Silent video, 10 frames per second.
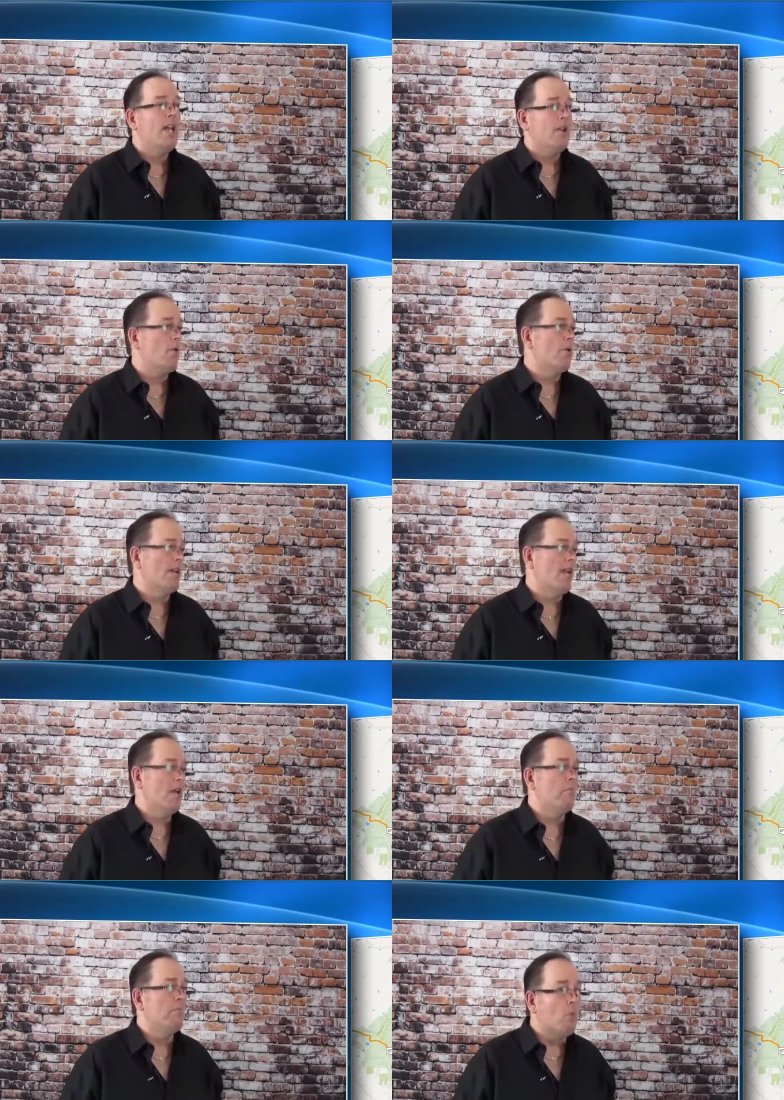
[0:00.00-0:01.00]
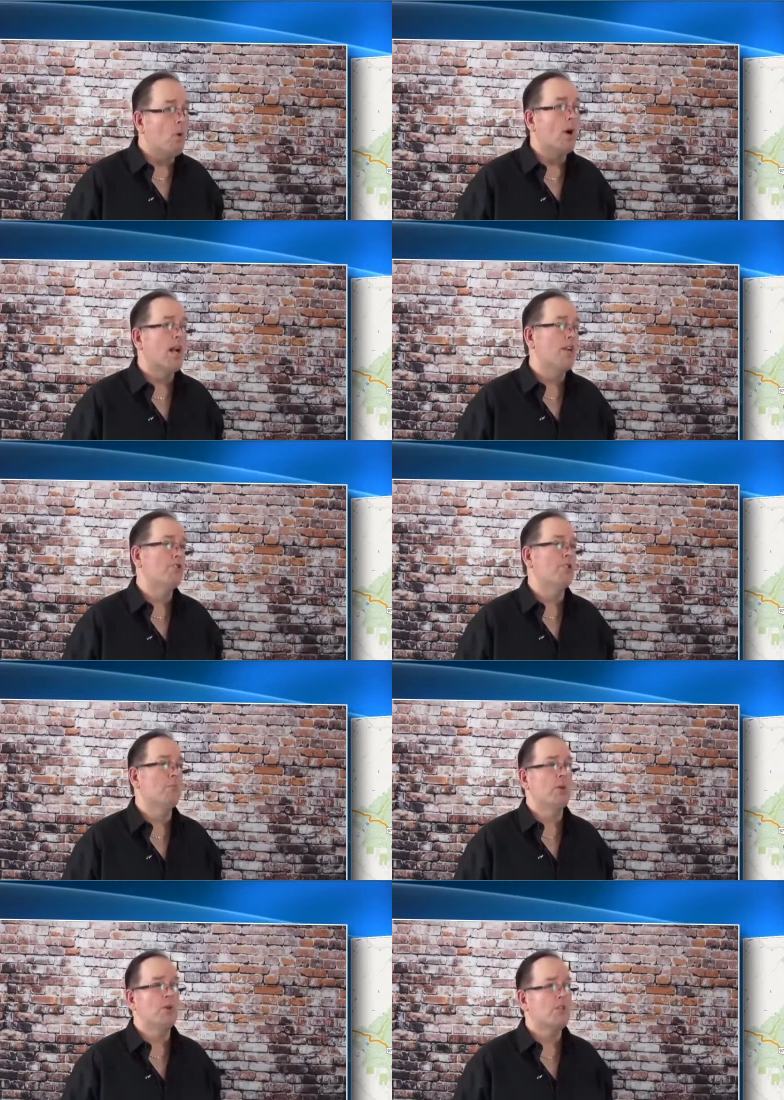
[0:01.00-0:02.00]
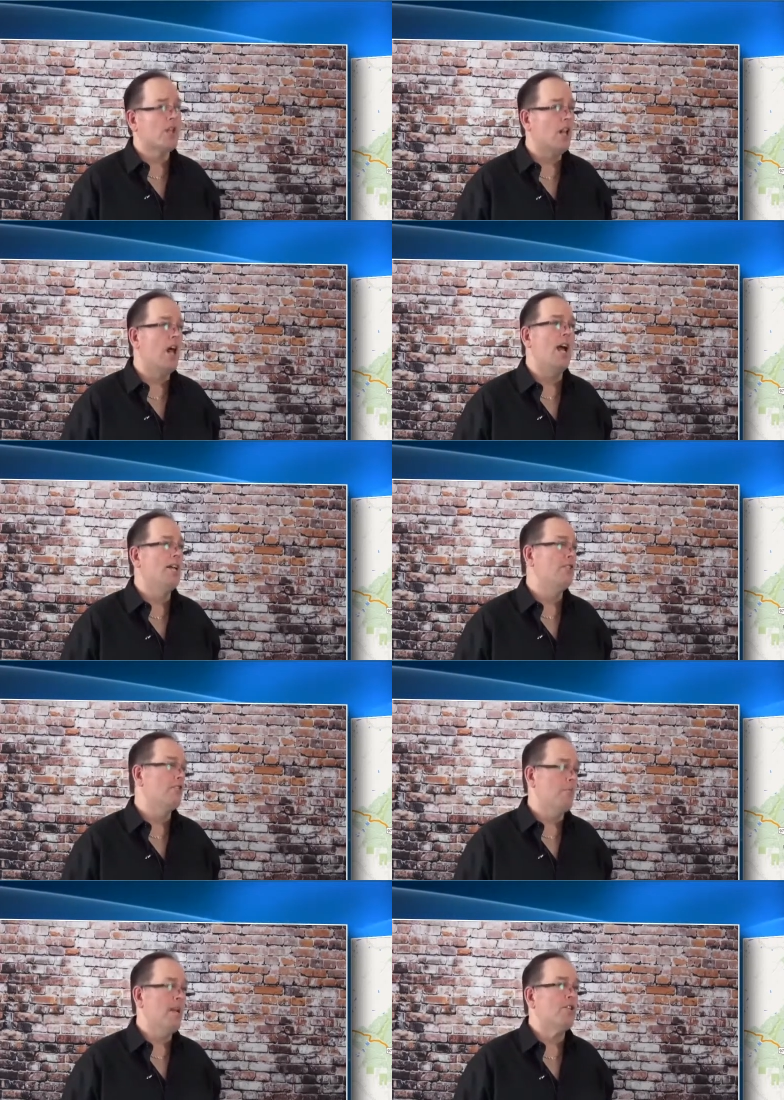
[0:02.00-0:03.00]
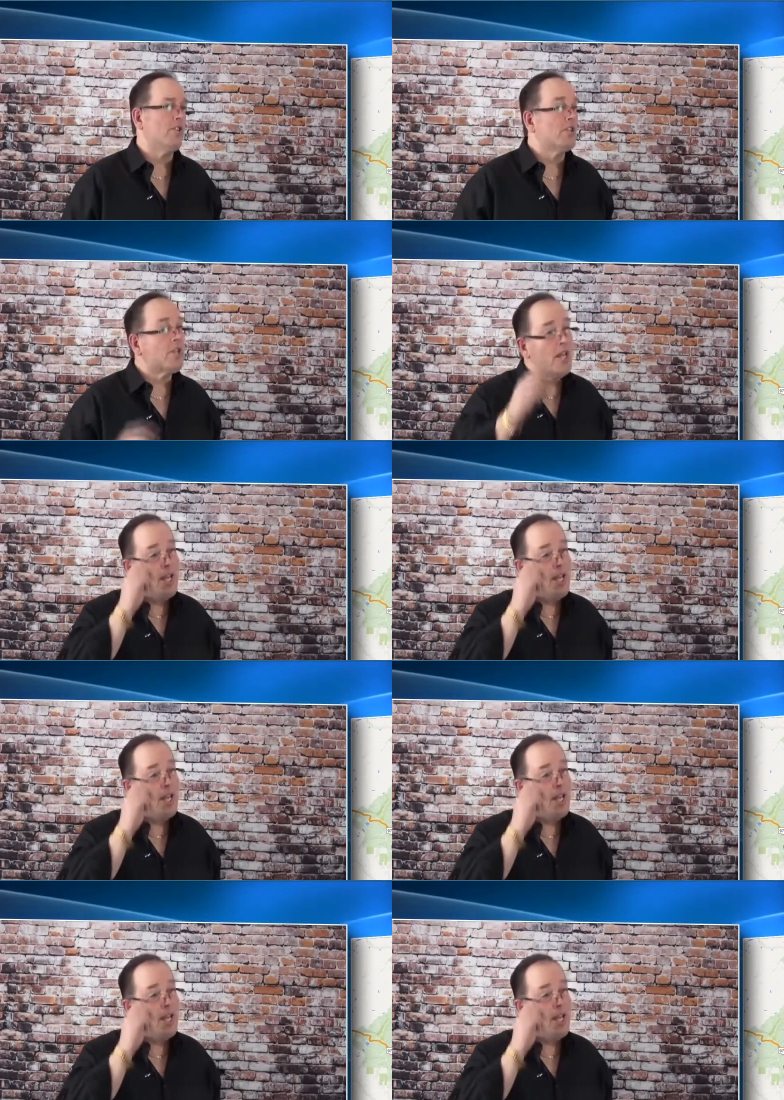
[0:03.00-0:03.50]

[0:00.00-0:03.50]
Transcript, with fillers: in order to get more customers, clients, or patients,